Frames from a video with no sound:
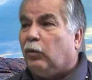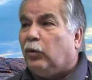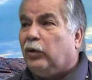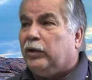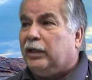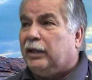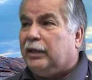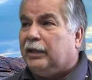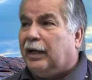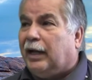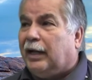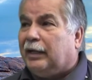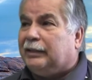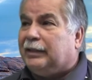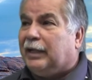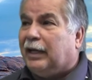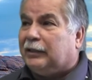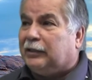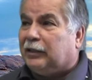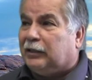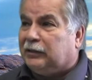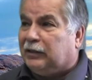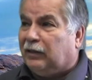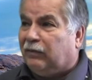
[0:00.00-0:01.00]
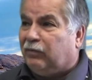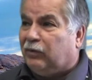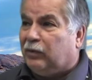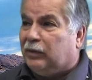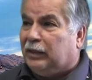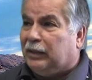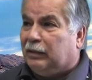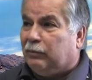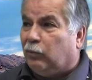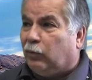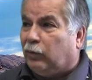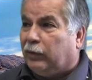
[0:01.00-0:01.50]
or you can contact us if
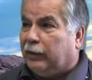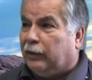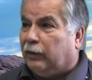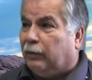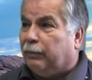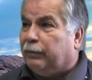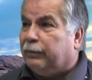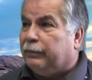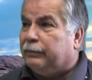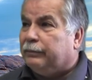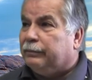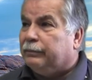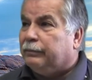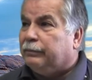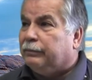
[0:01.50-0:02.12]
you need more help.